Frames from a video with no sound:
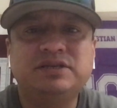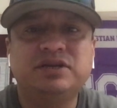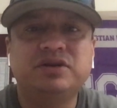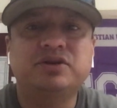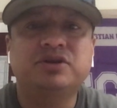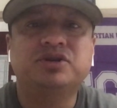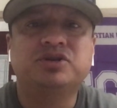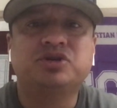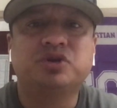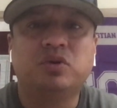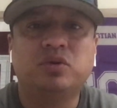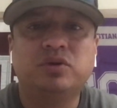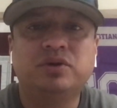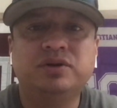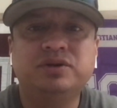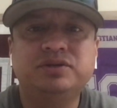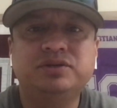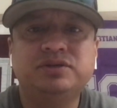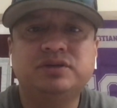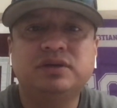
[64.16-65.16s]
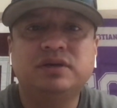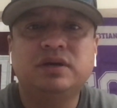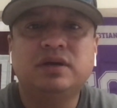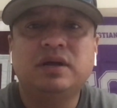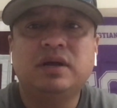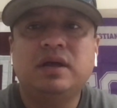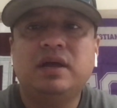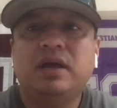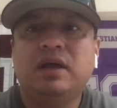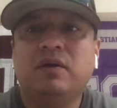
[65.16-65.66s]
in your shoulders.
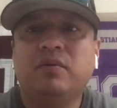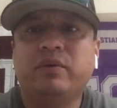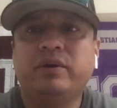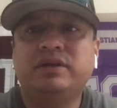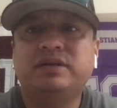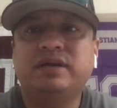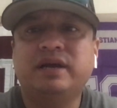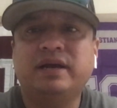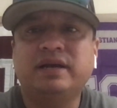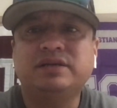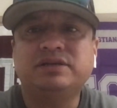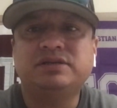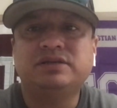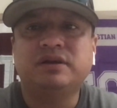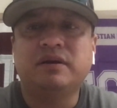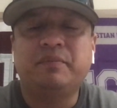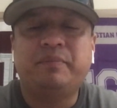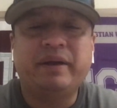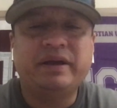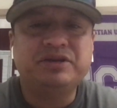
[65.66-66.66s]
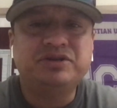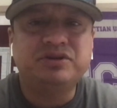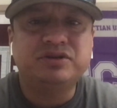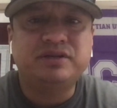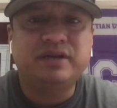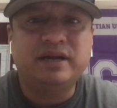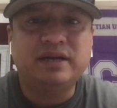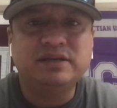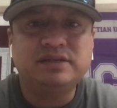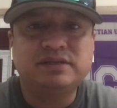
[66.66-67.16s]
We test a pacer
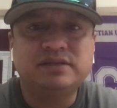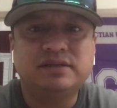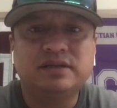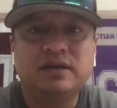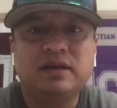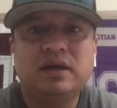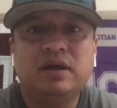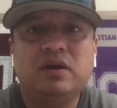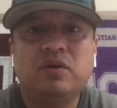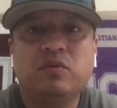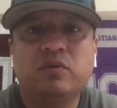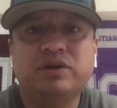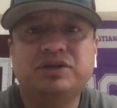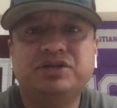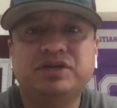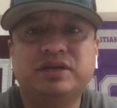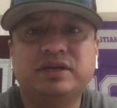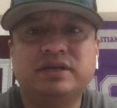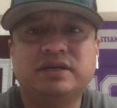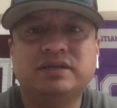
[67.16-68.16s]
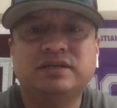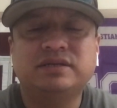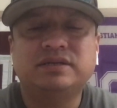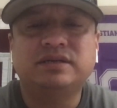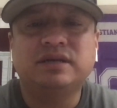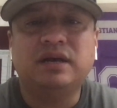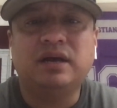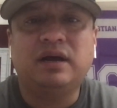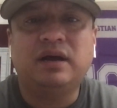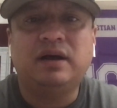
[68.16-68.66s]
test, which is
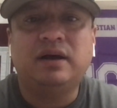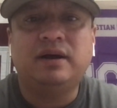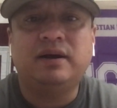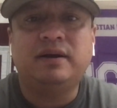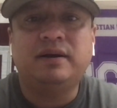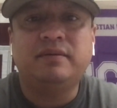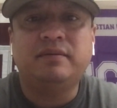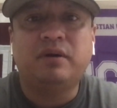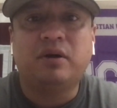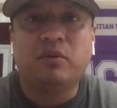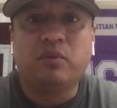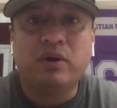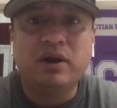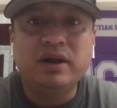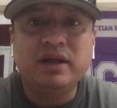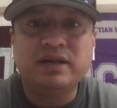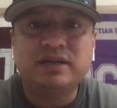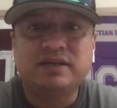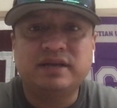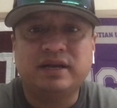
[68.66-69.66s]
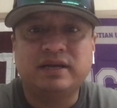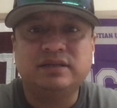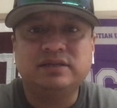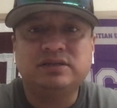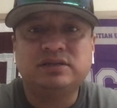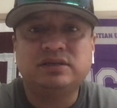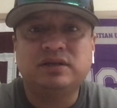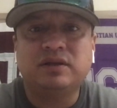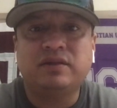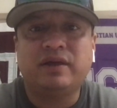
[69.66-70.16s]
a running
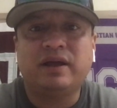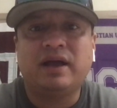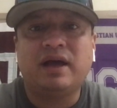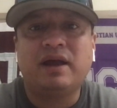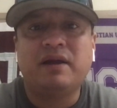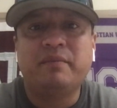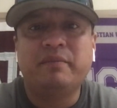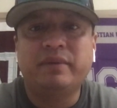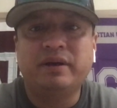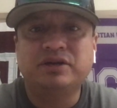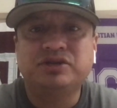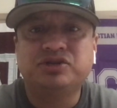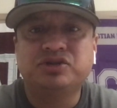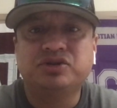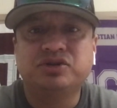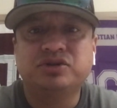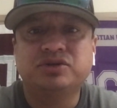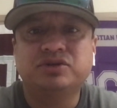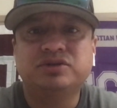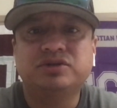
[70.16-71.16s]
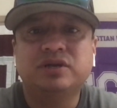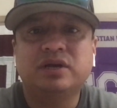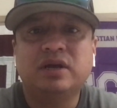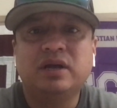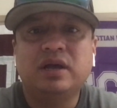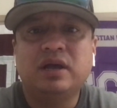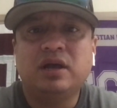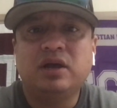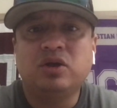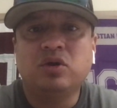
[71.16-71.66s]
test that kind of measures
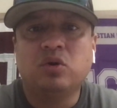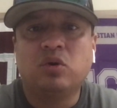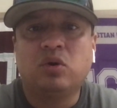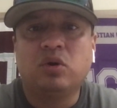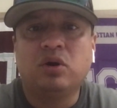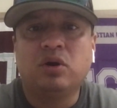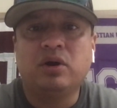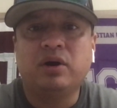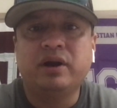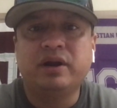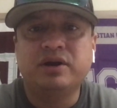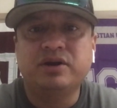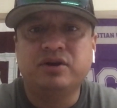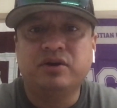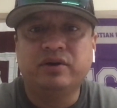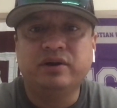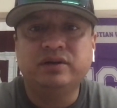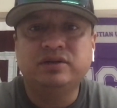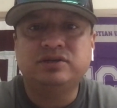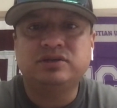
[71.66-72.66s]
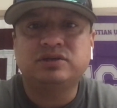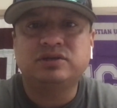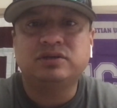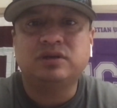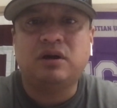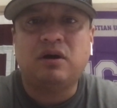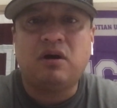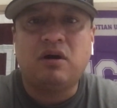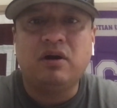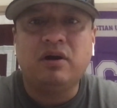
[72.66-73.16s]
your endurance,
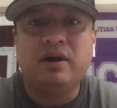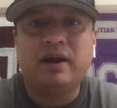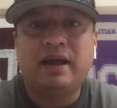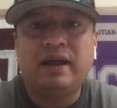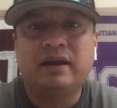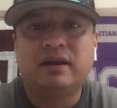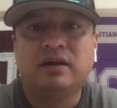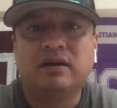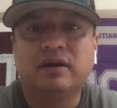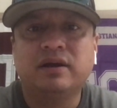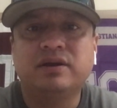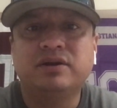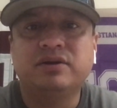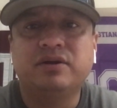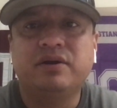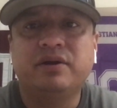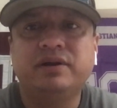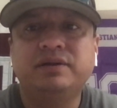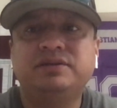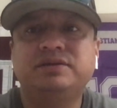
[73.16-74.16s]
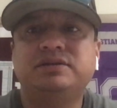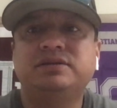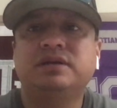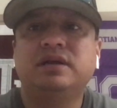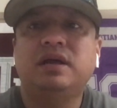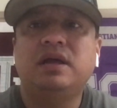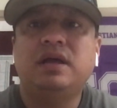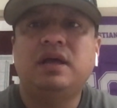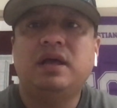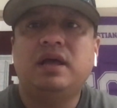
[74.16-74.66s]
heart and lung endurance.
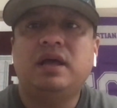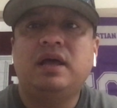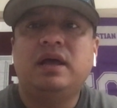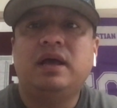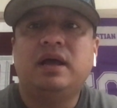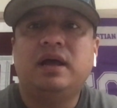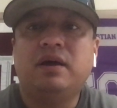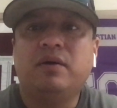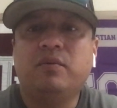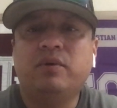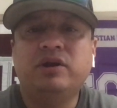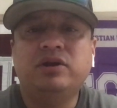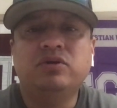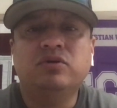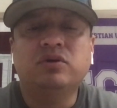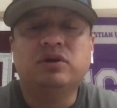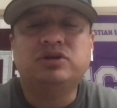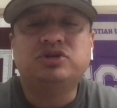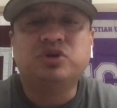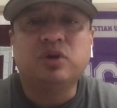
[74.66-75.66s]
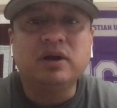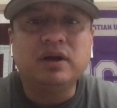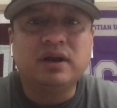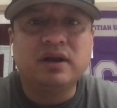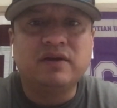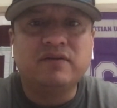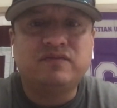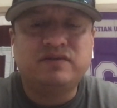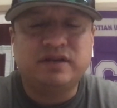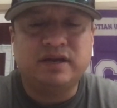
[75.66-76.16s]
We do a trunk
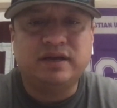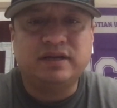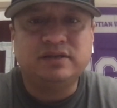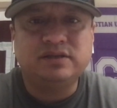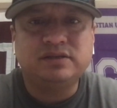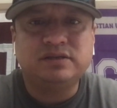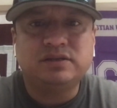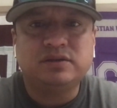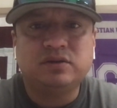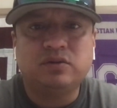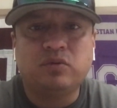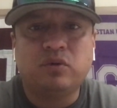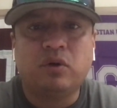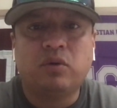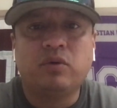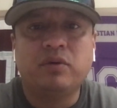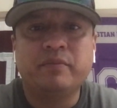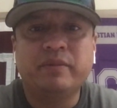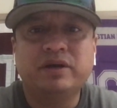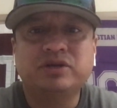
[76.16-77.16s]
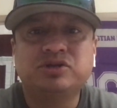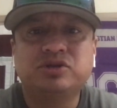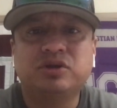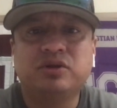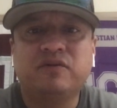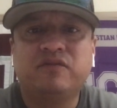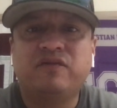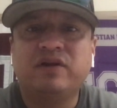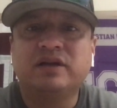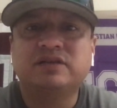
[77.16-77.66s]
lift test where we measure
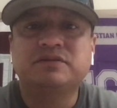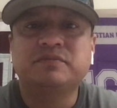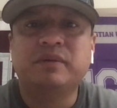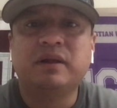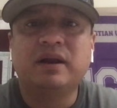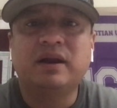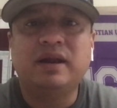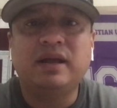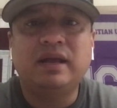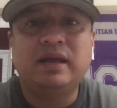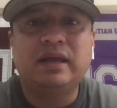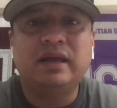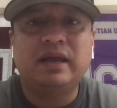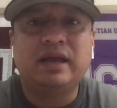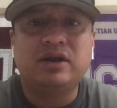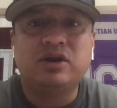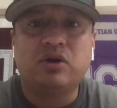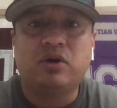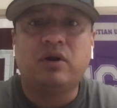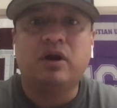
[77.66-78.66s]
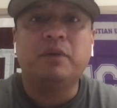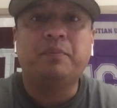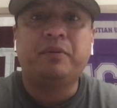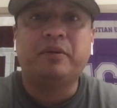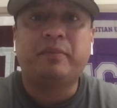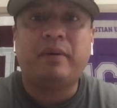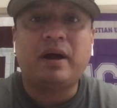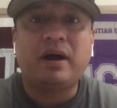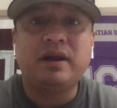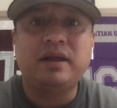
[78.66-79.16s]
the flexibility in your upper
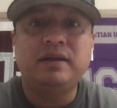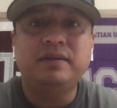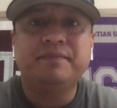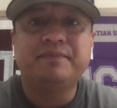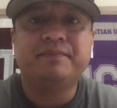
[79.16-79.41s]
body.